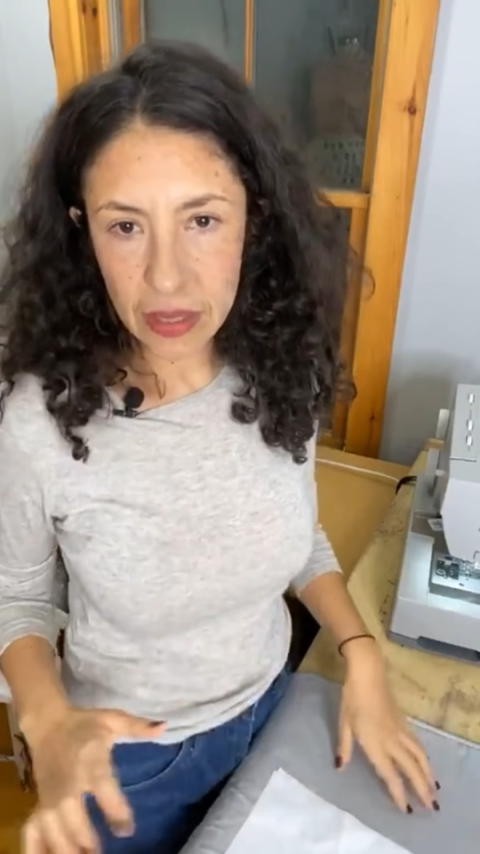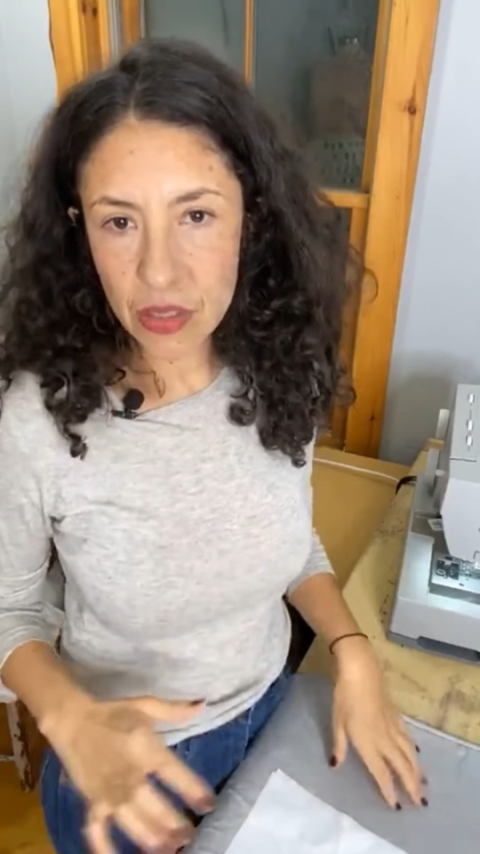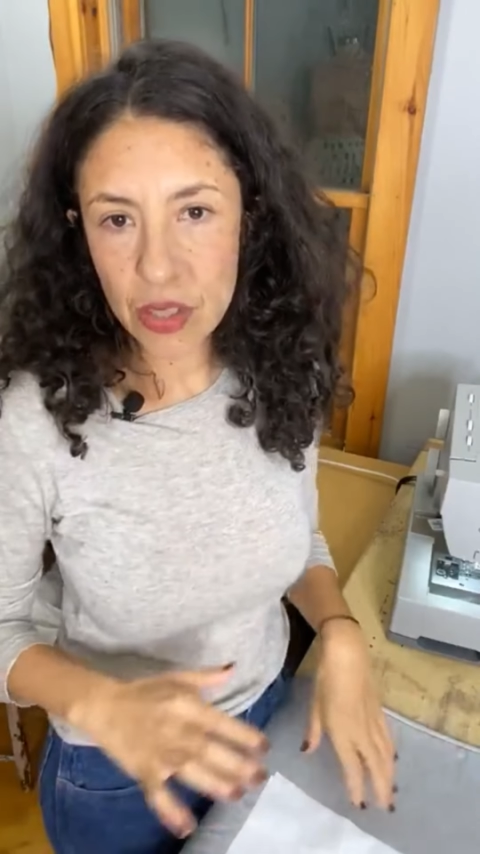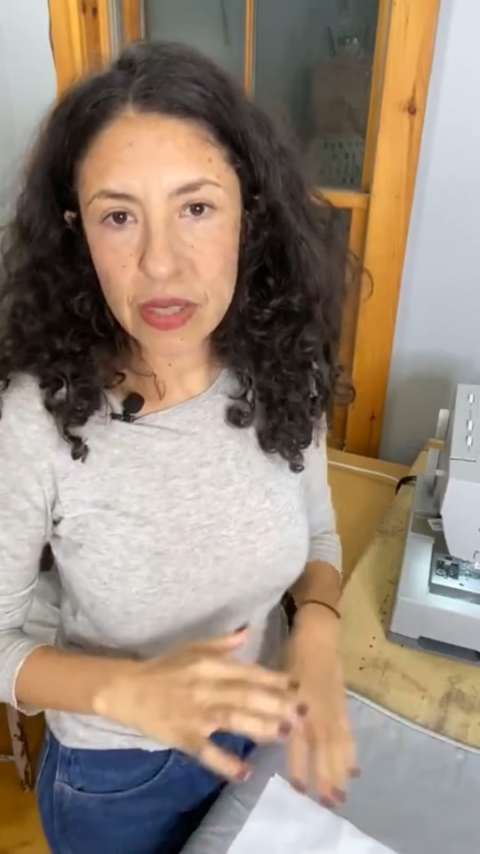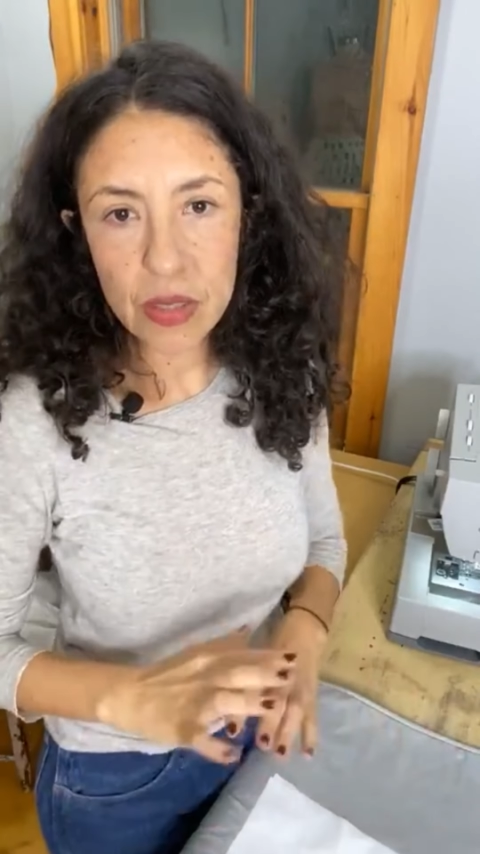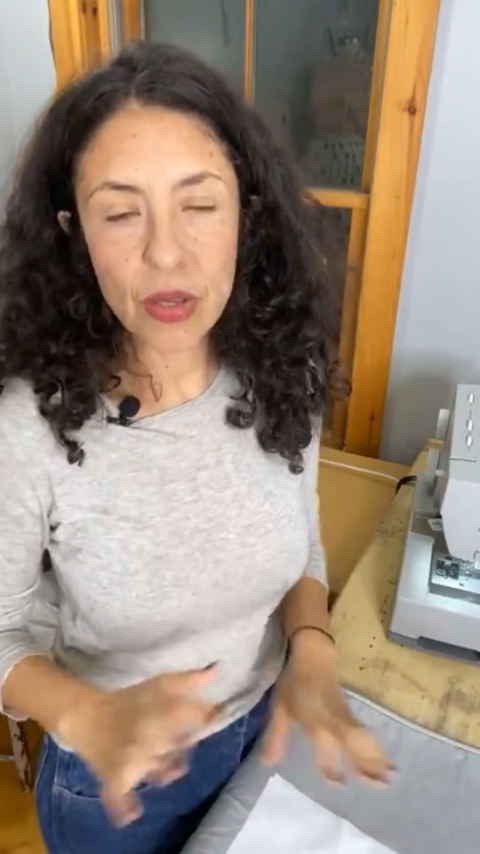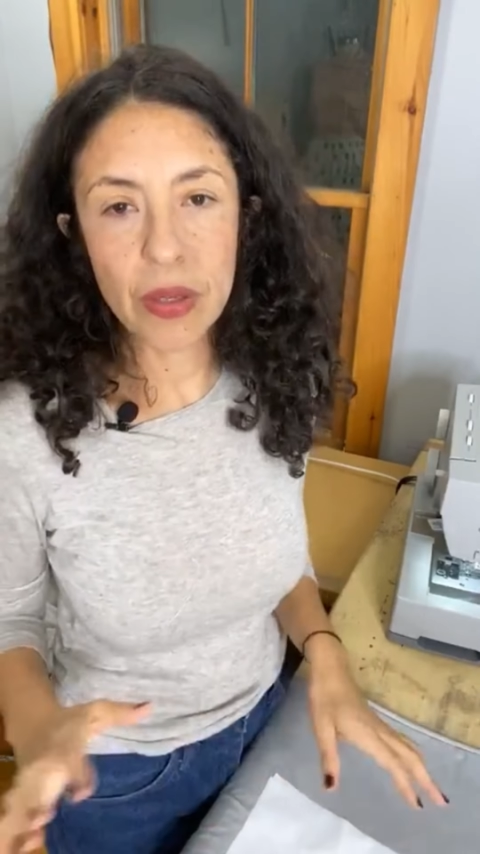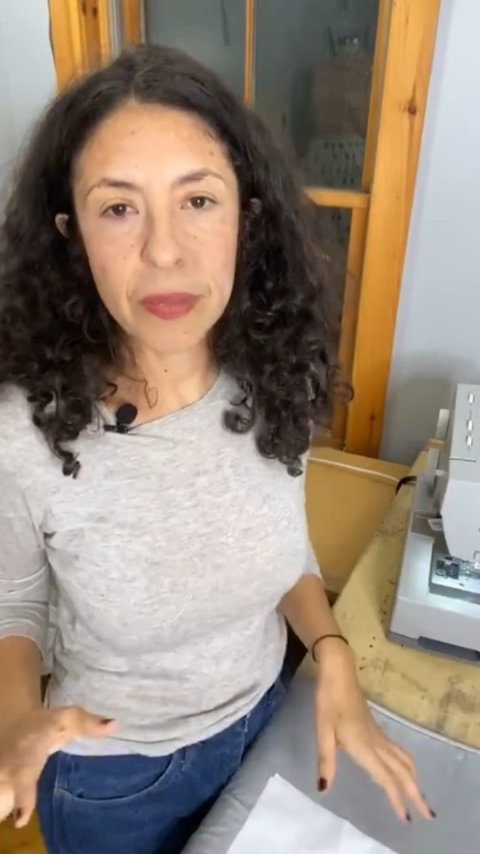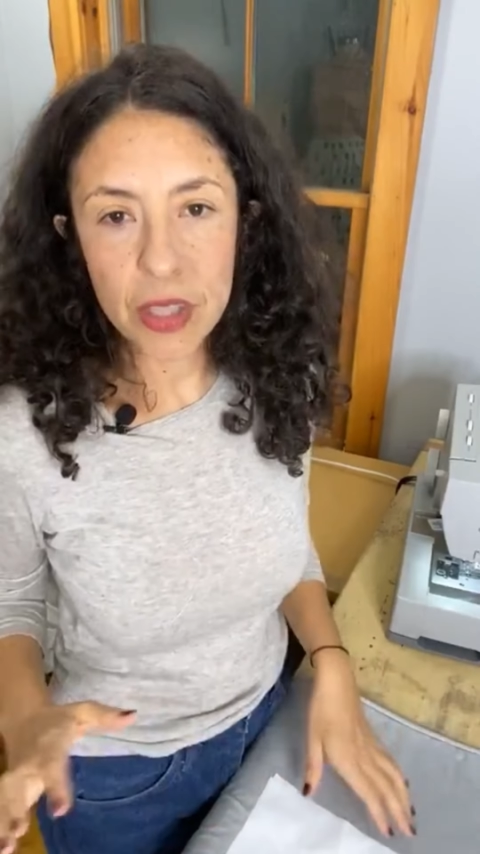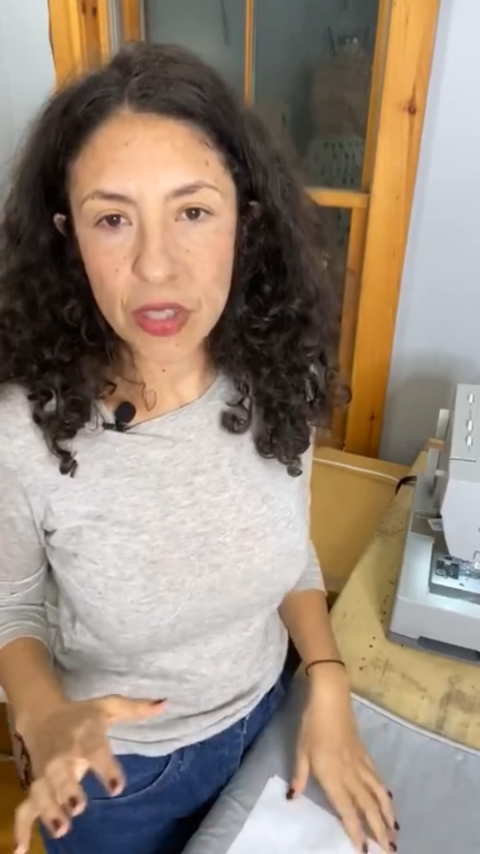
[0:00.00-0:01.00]
It's just a
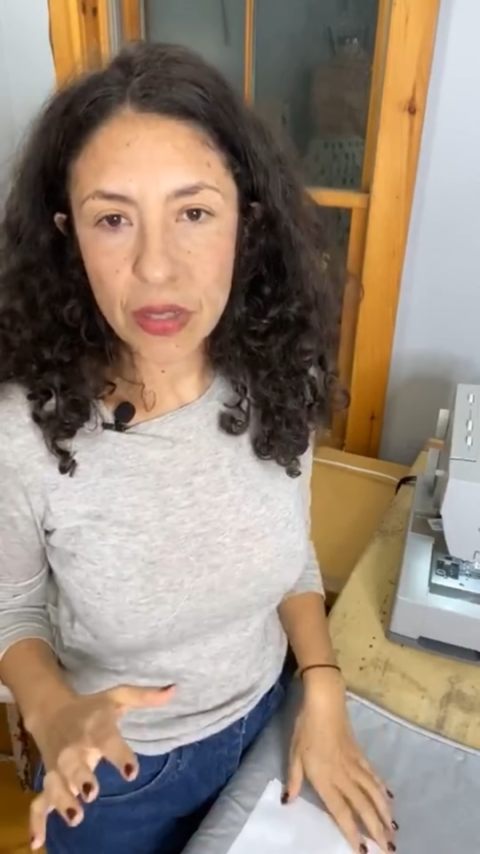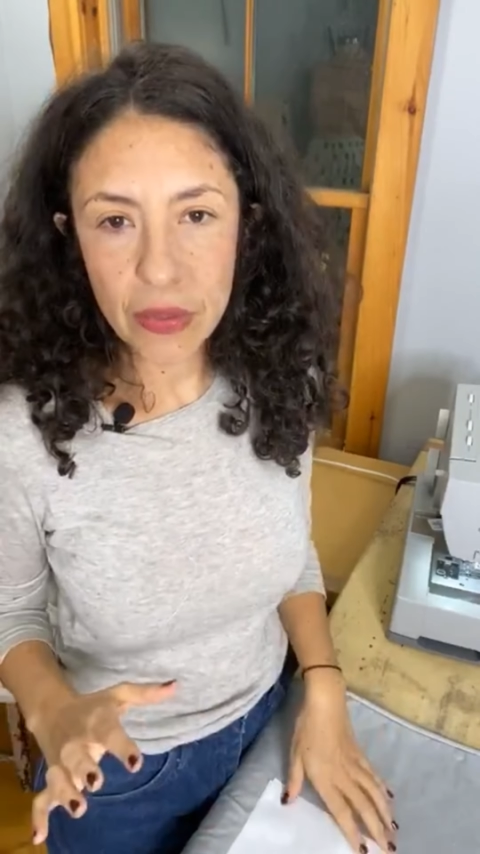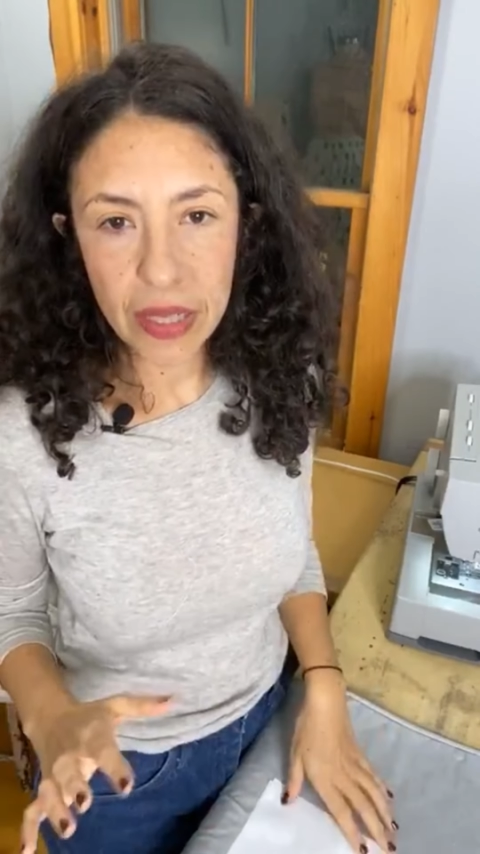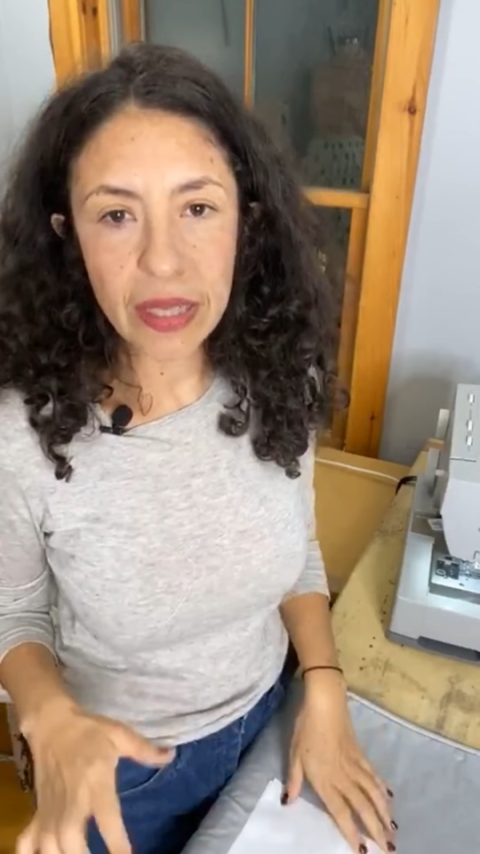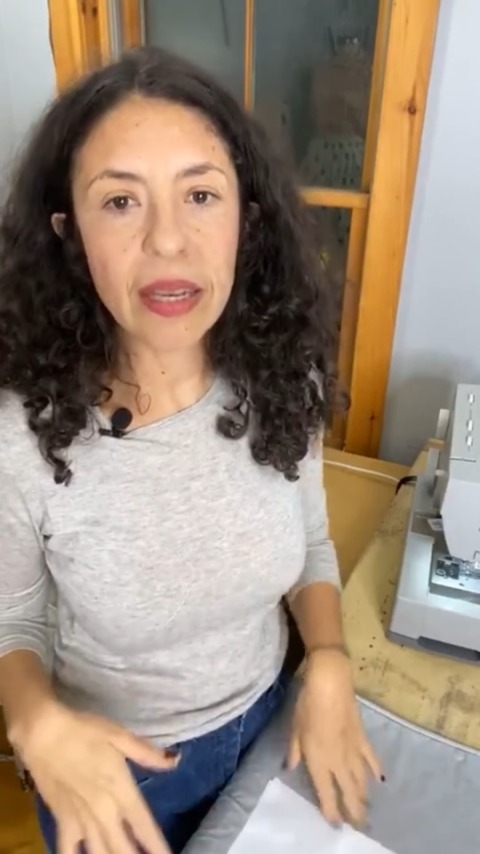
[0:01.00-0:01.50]
sewing machine, really,